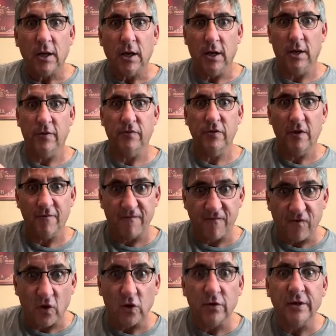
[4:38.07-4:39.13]
In the
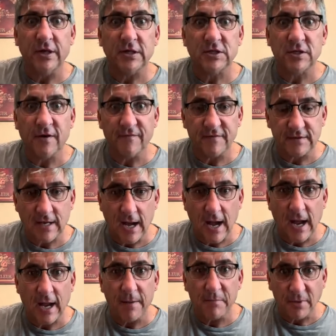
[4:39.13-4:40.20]
fullness of
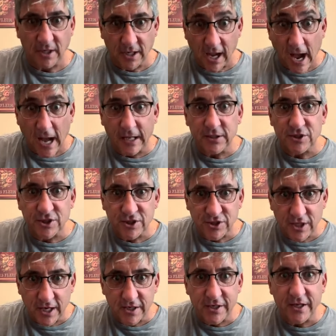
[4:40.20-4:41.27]
time, God
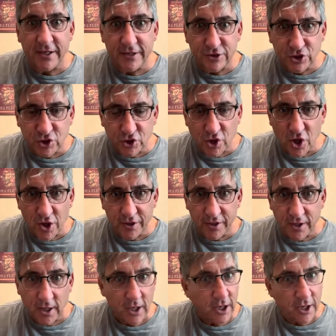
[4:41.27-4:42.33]
sent his
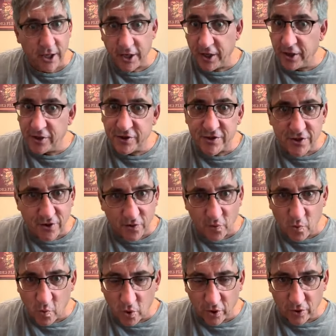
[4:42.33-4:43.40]
son into the
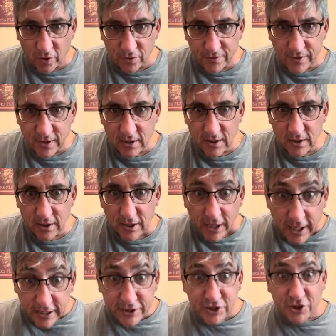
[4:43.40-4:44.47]
world.
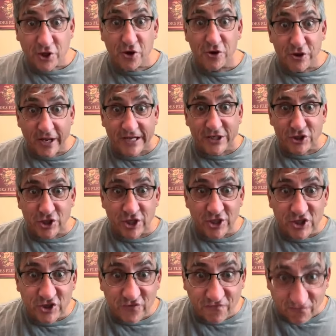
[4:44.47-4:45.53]
It's
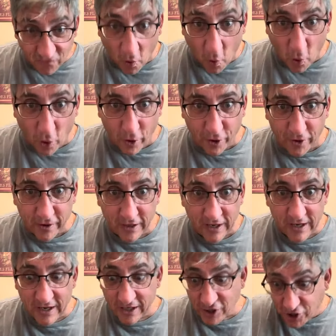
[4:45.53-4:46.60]
Galatians 4.
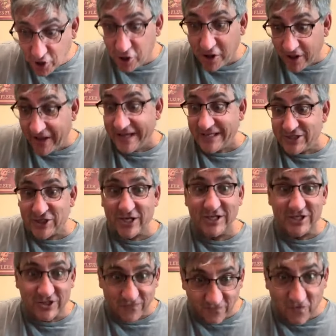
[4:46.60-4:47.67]

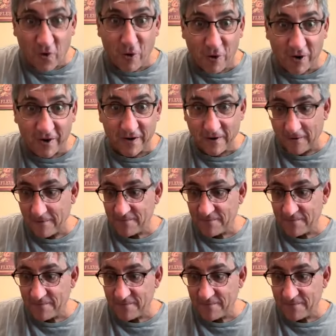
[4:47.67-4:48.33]
Galatians 4.